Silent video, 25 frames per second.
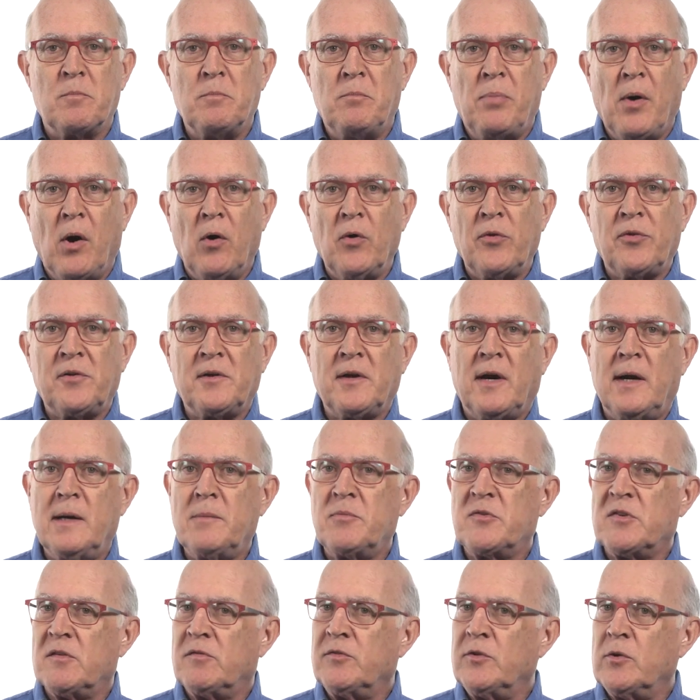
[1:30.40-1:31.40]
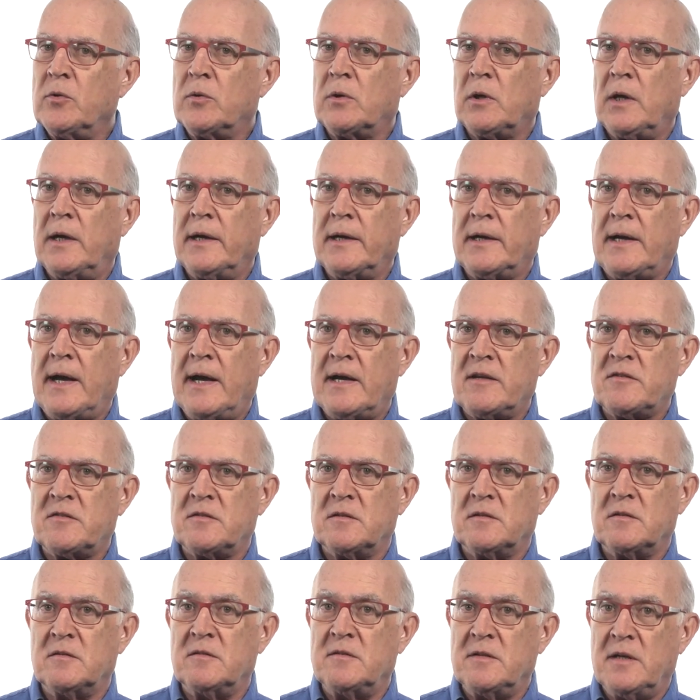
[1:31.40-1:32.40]
both types of nucleic
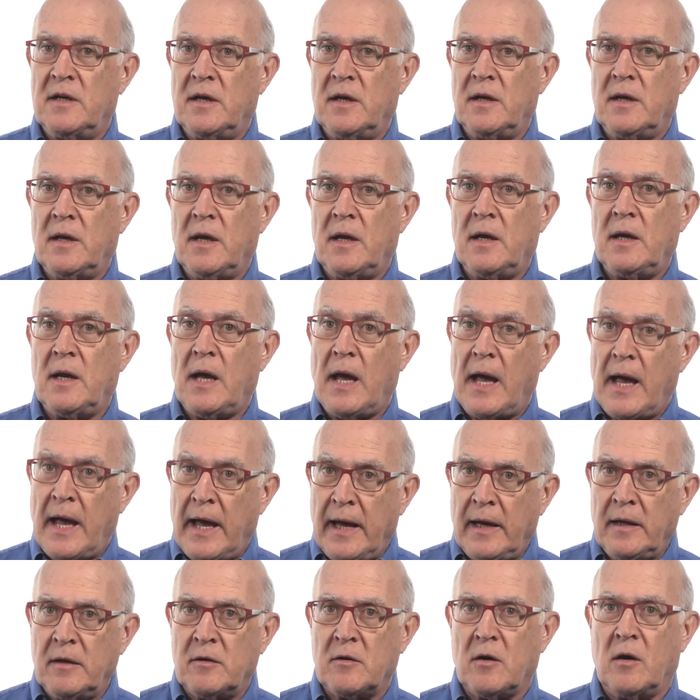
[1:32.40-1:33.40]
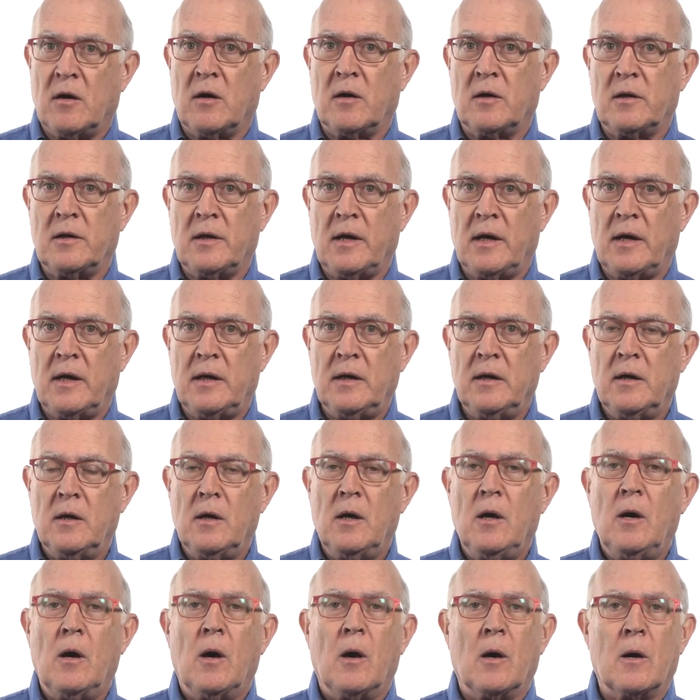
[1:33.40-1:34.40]
acid, DNA and RNA,
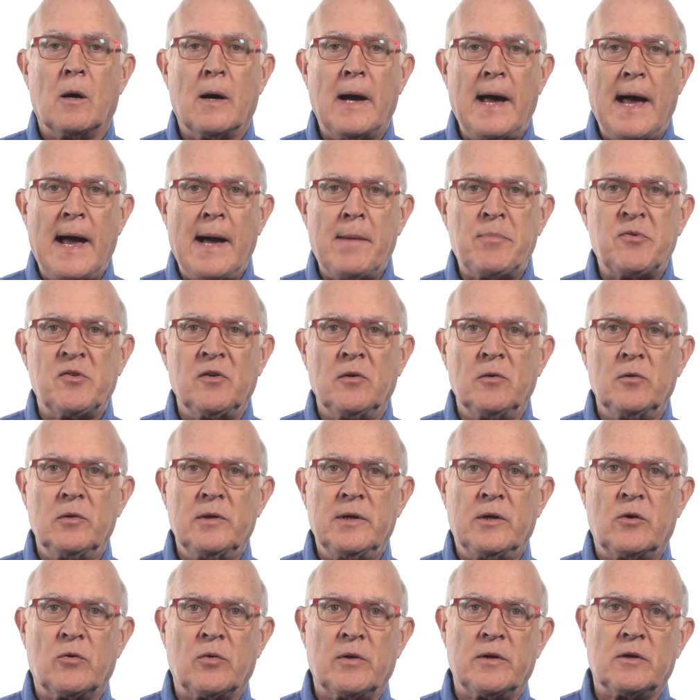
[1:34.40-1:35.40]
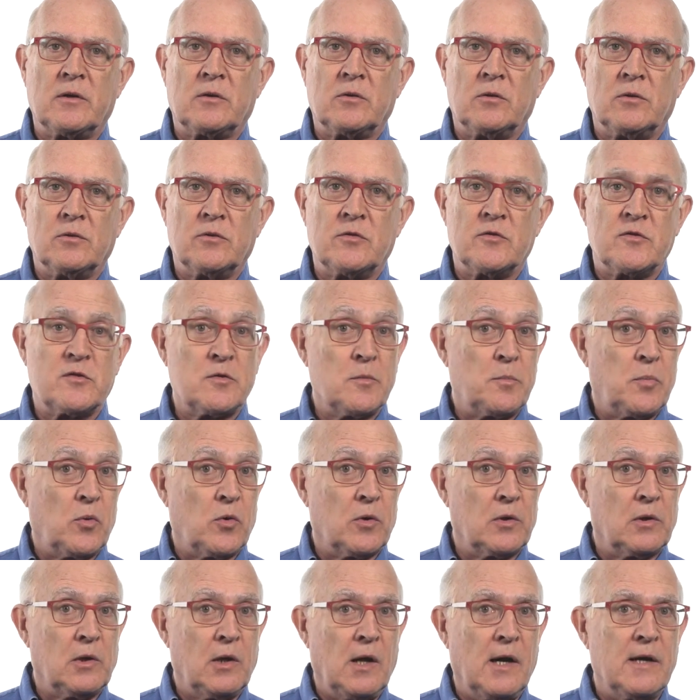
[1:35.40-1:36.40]
are absolutely critical to
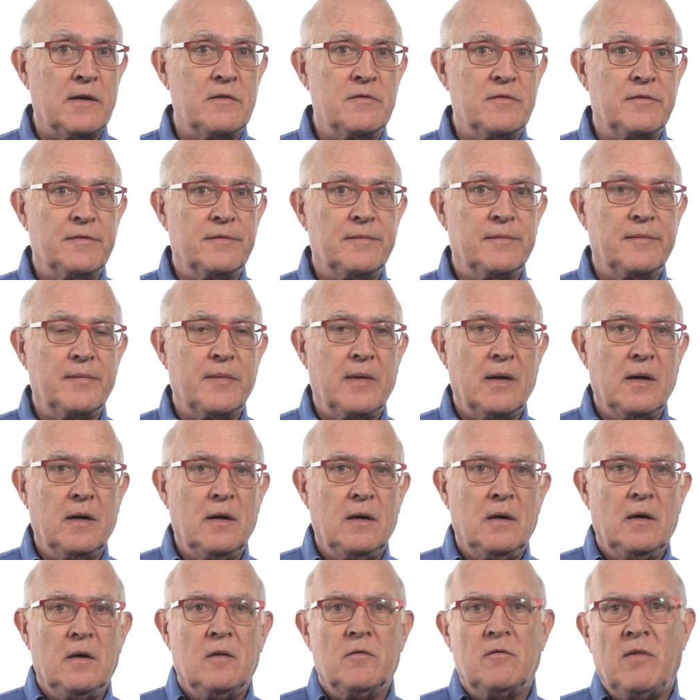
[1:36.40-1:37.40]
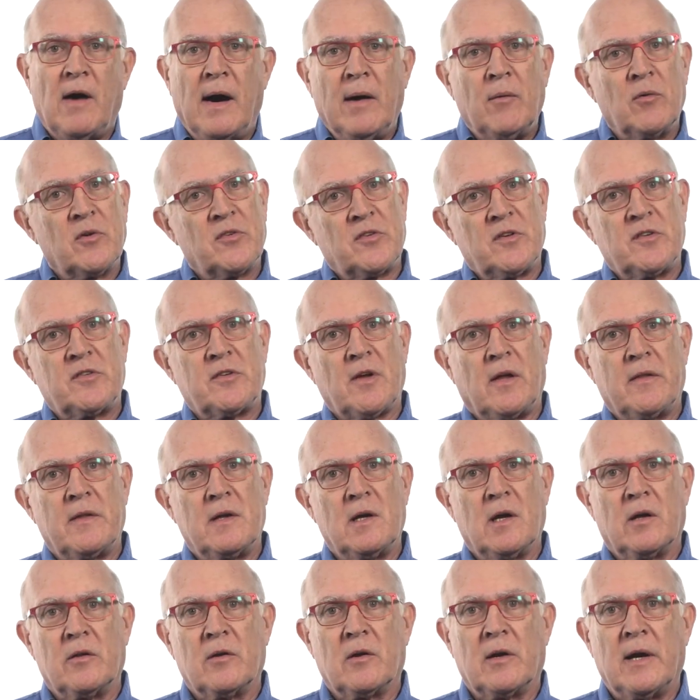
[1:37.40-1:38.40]
support life. Viruses, on
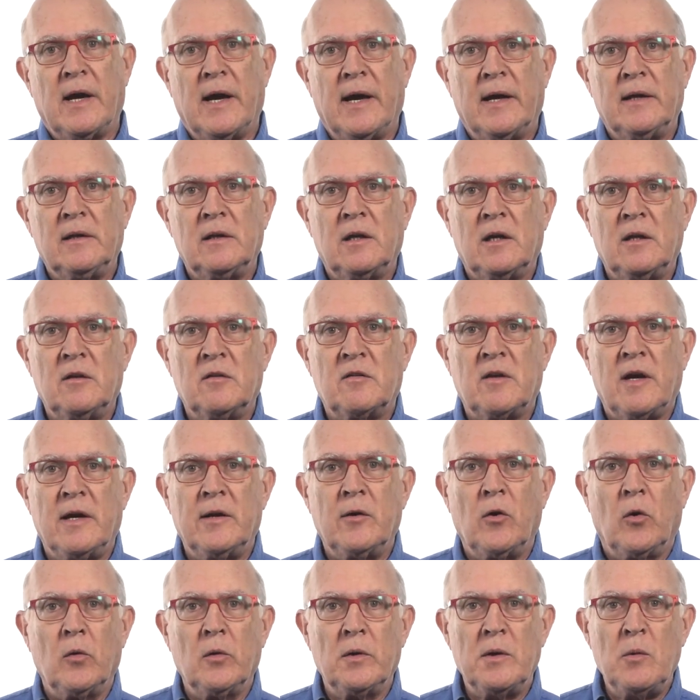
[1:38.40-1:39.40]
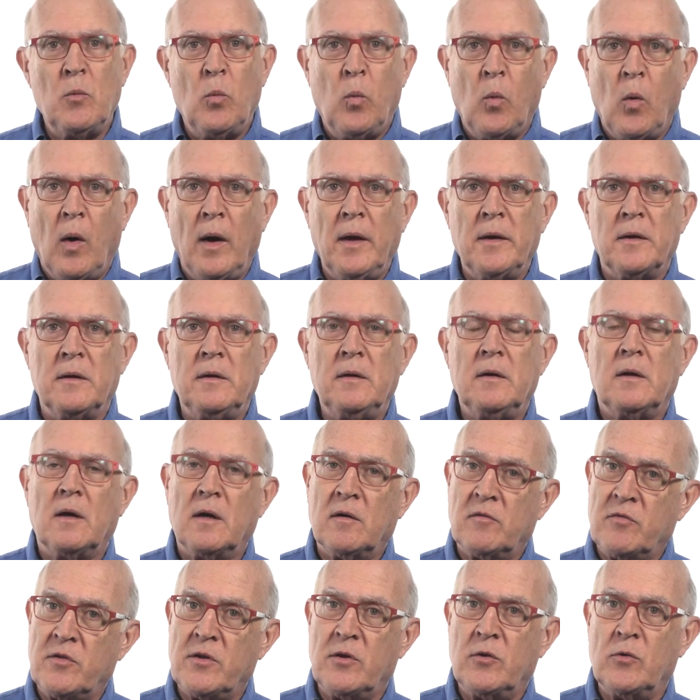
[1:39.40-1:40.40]
the other hand, contain only one
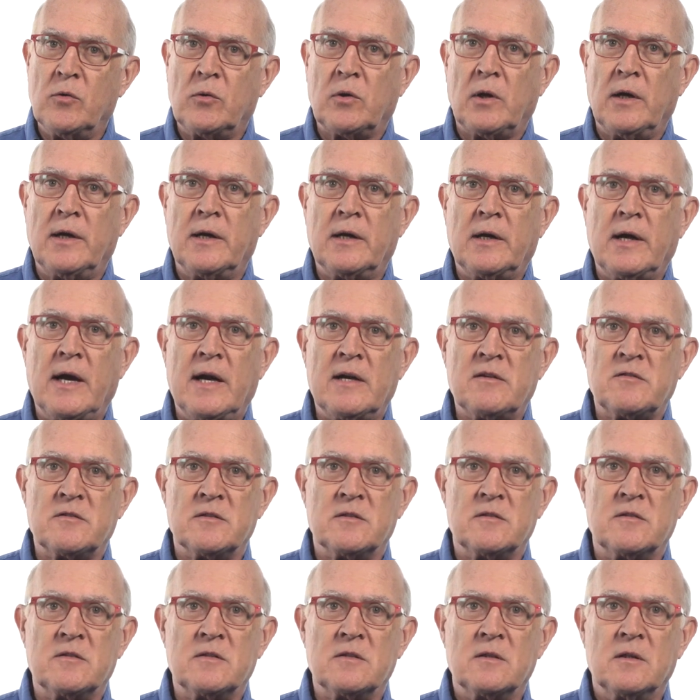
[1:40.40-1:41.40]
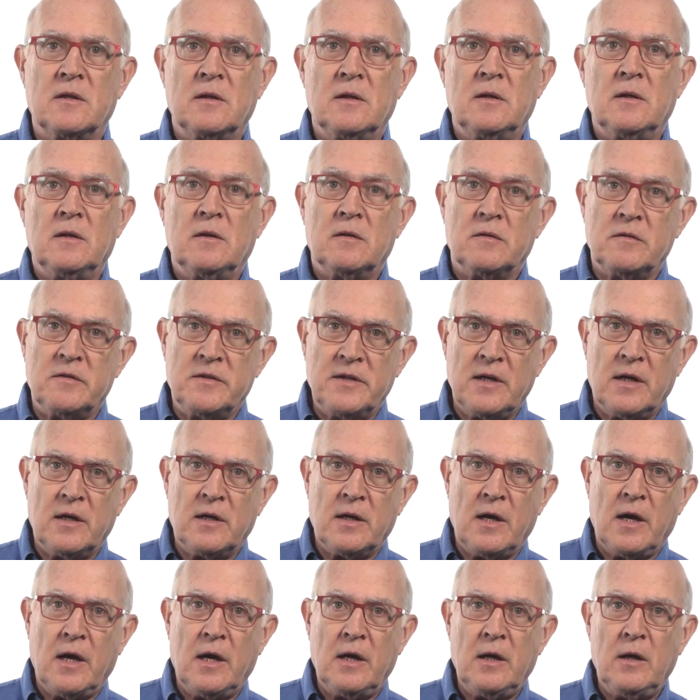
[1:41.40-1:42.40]
of the nucleic acids,
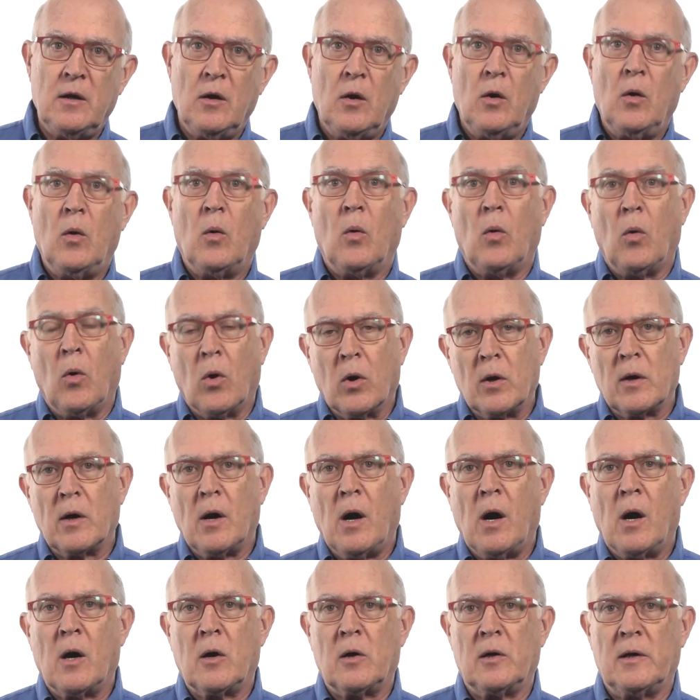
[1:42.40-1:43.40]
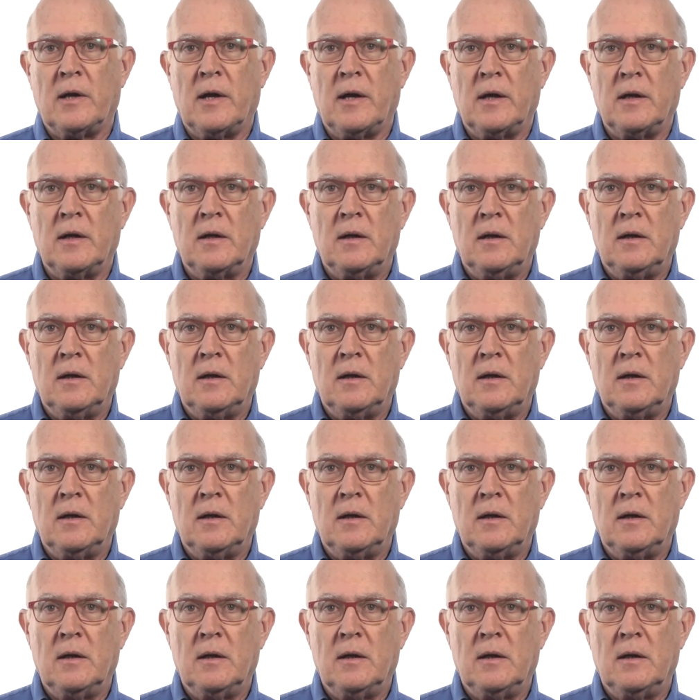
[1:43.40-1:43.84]
DNA or RNA,